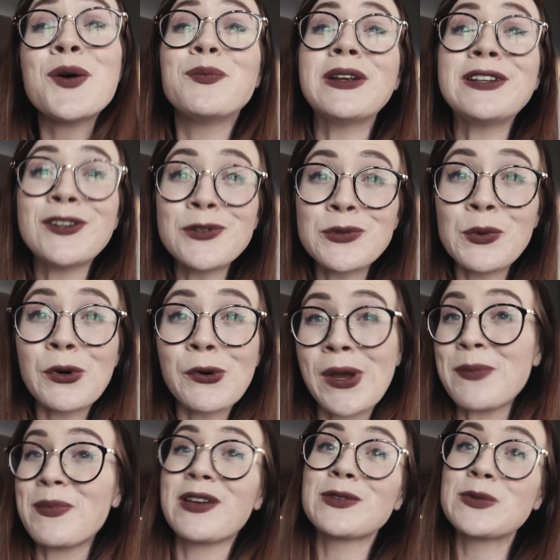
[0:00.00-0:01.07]
but don't
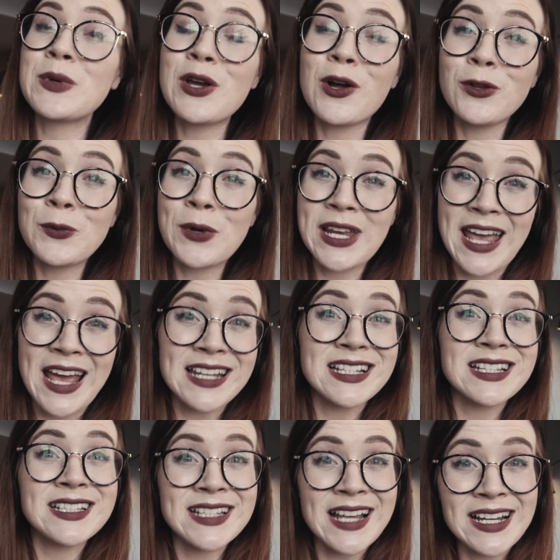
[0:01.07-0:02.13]
worry because we already had
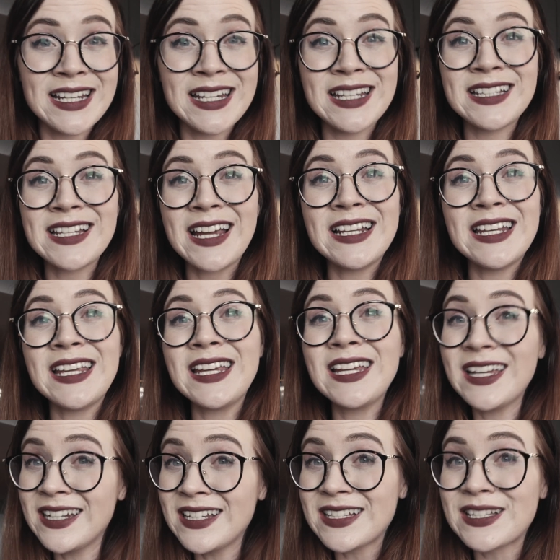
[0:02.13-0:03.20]
a tiny
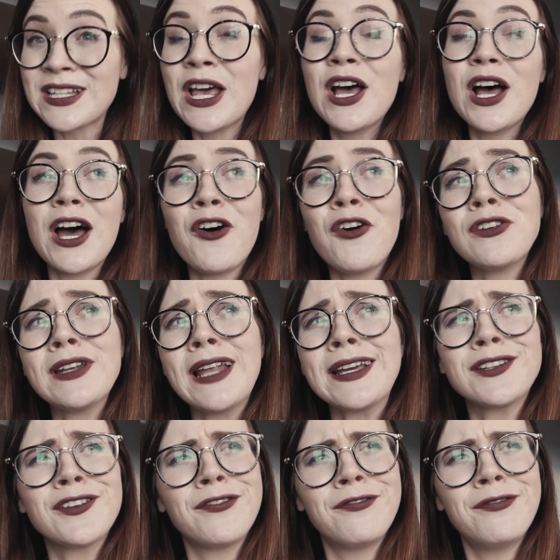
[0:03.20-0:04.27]
Guinness on
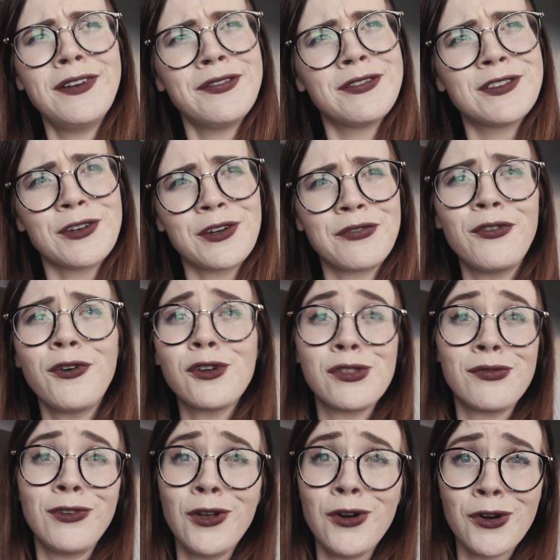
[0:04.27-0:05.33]
like the 5th or 4th
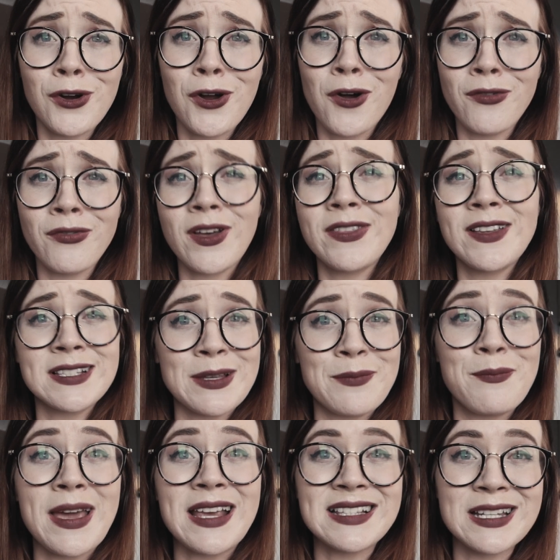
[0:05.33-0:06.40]
floor of this
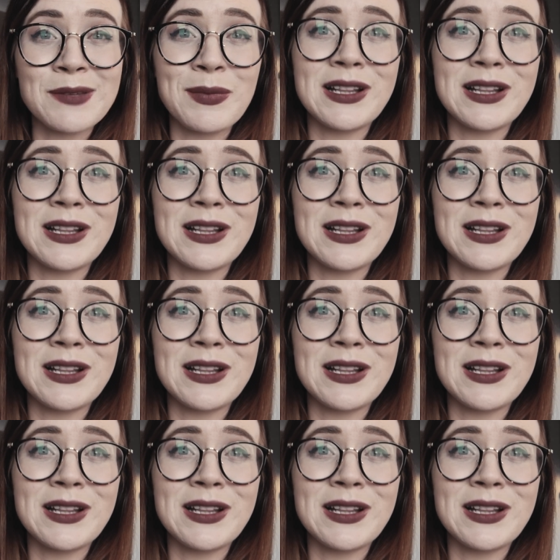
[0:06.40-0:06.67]
amazing